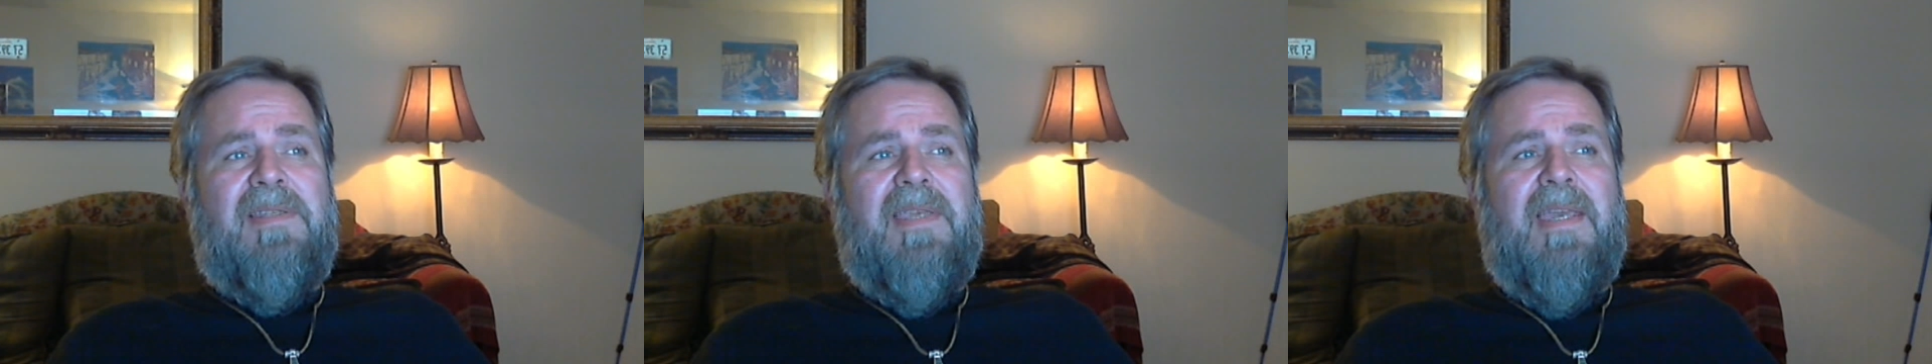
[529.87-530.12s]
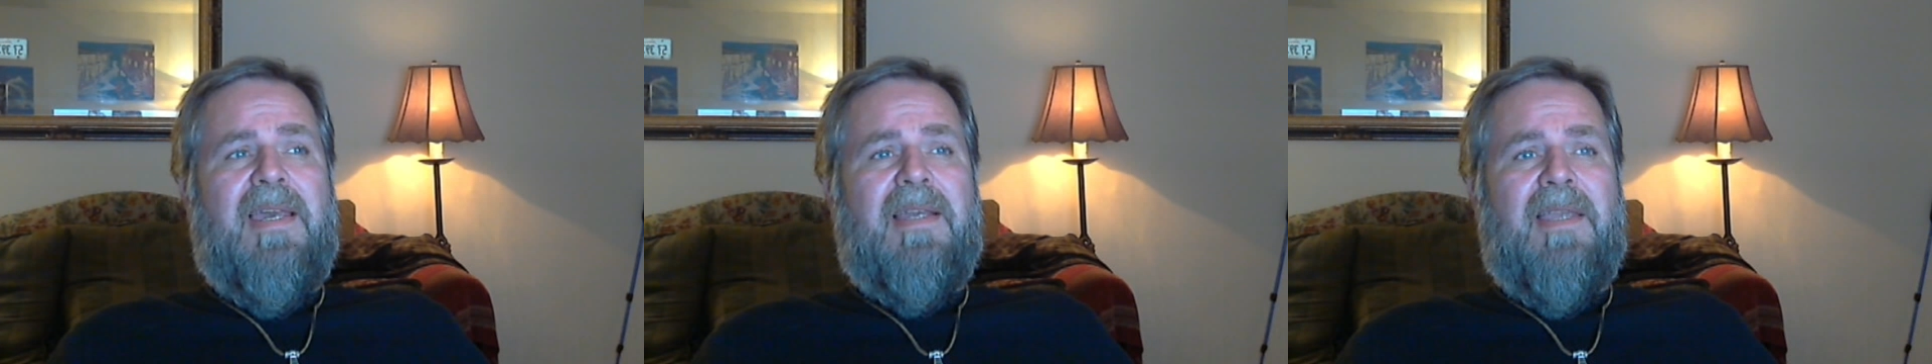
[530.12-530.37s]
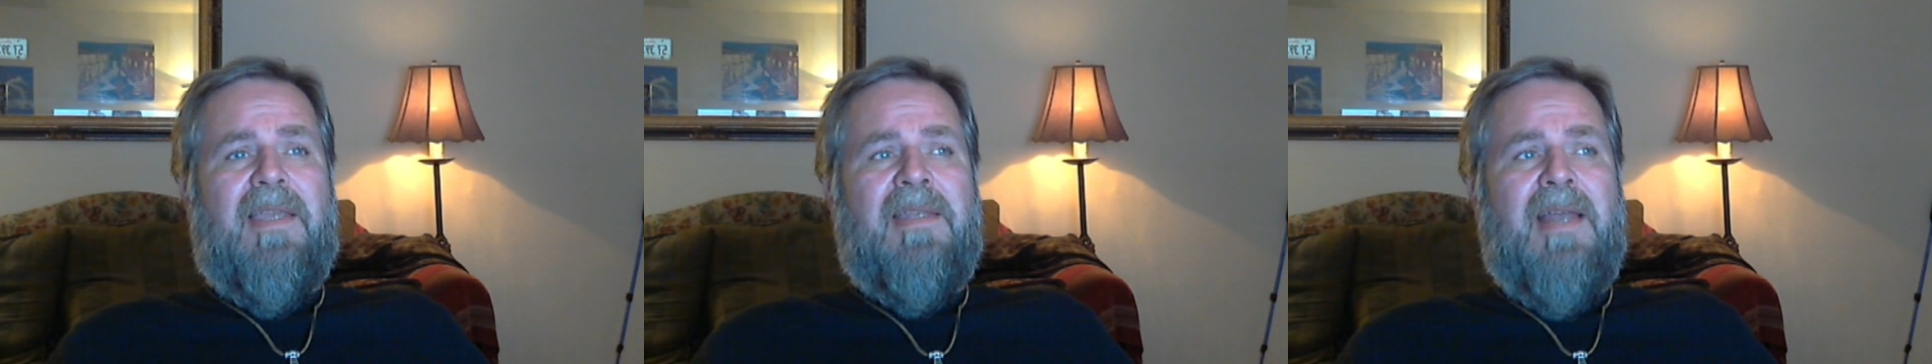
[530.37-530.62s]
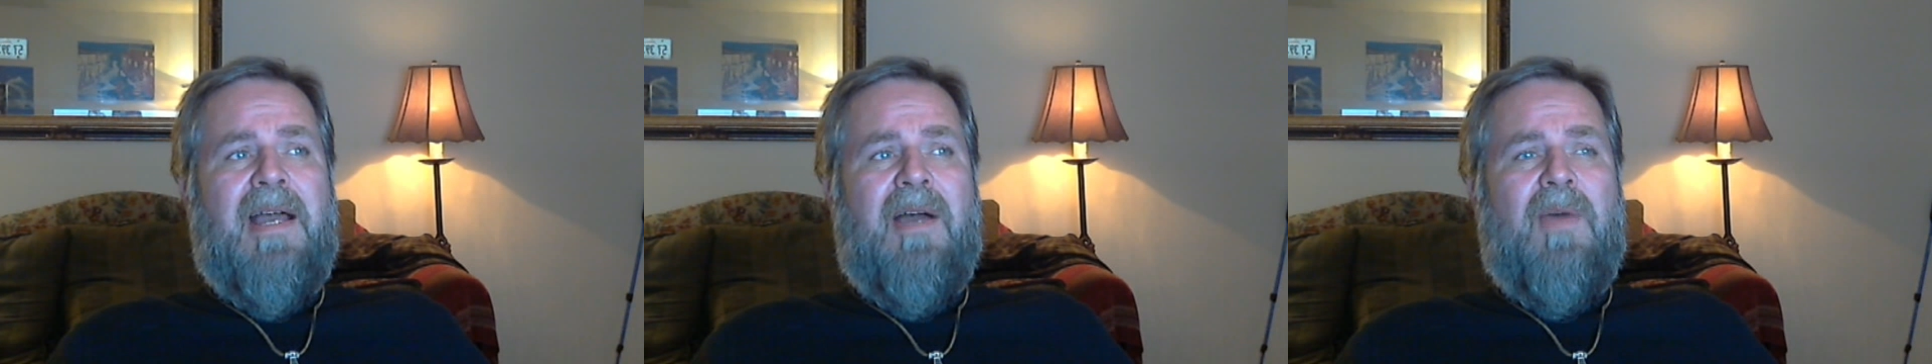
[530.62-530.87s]
tick and
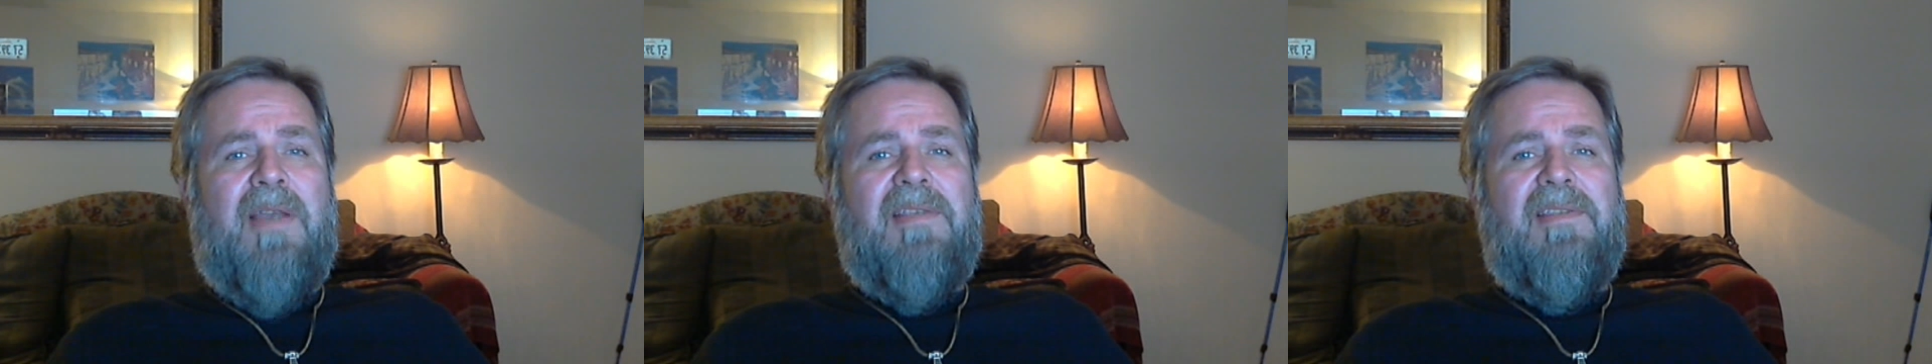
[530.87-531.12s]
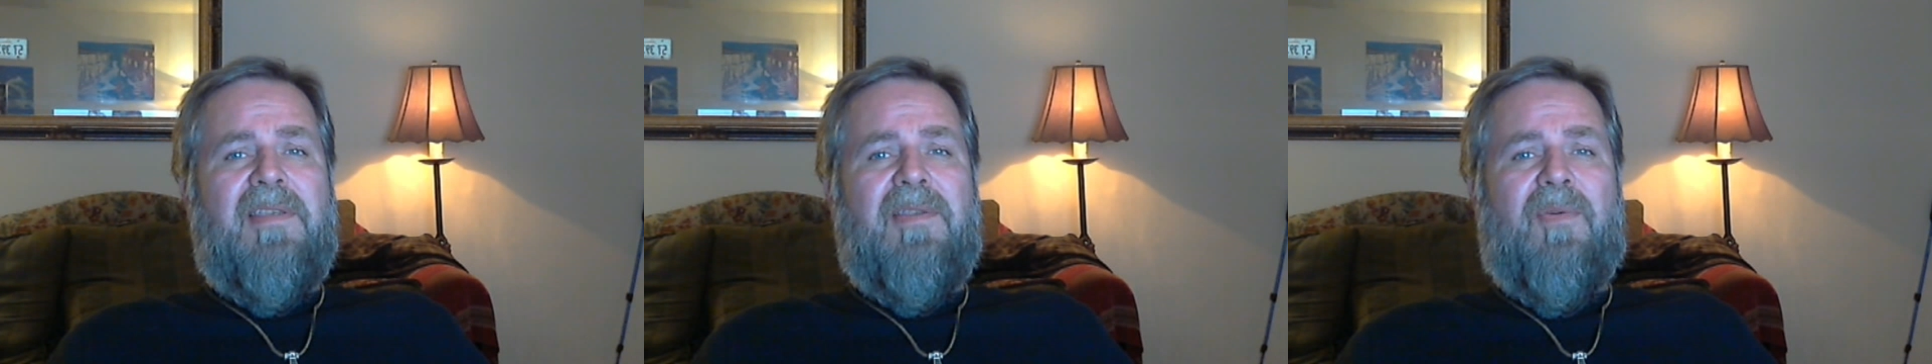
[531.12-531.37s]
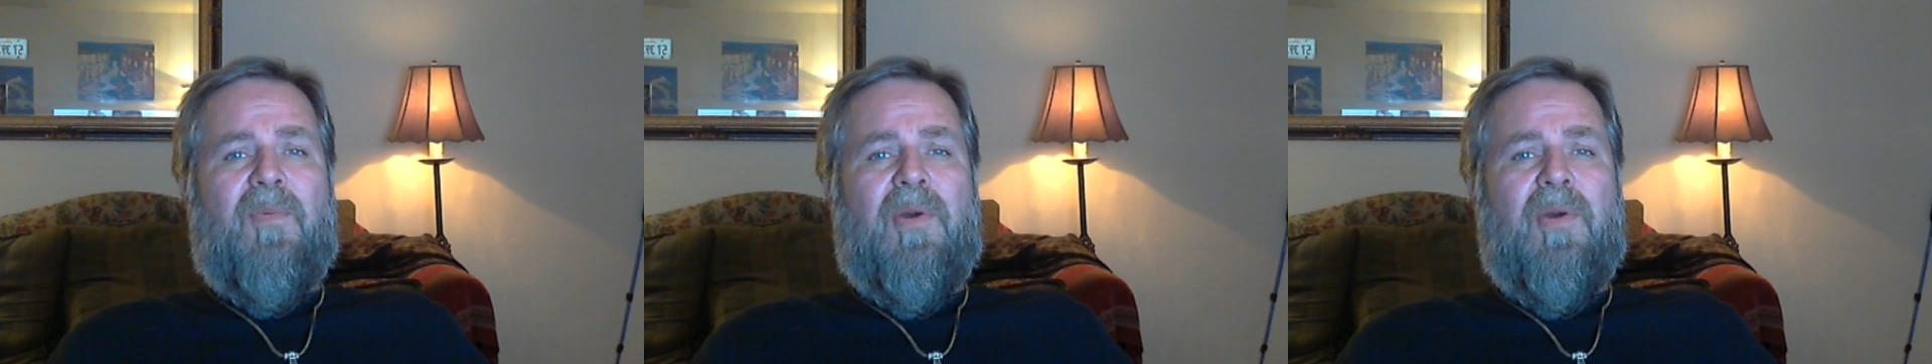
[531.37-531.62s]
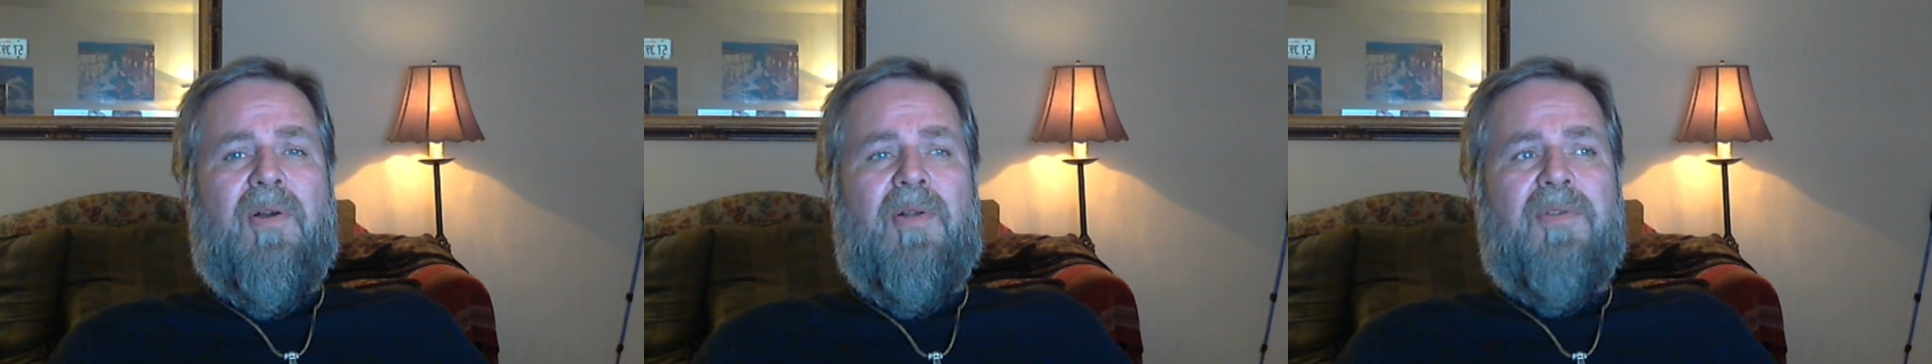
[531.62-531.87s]
how I see the
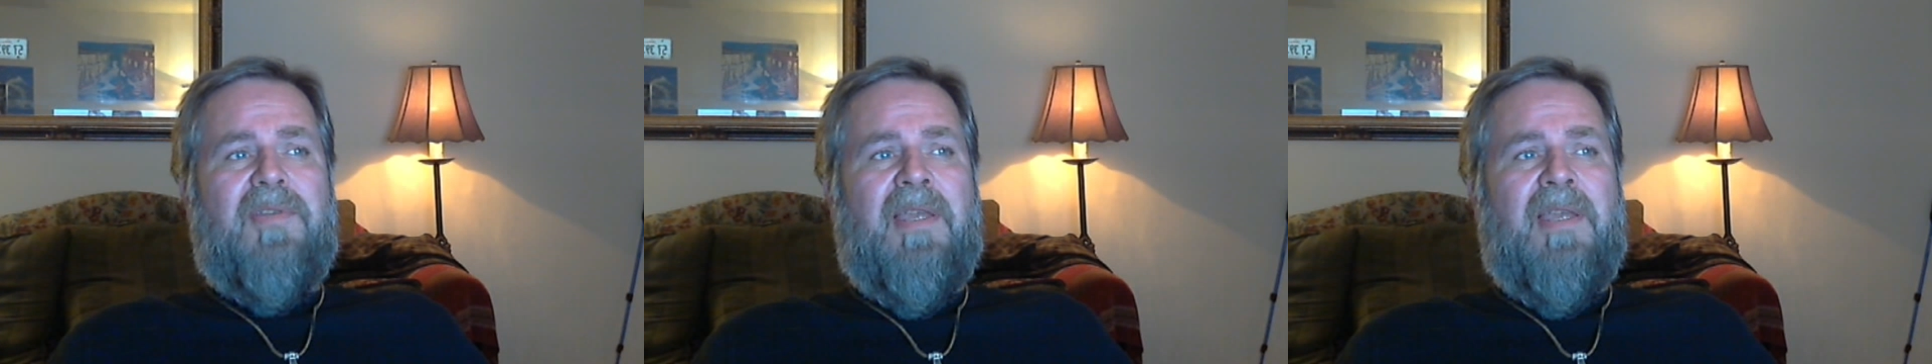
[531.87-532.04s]
world,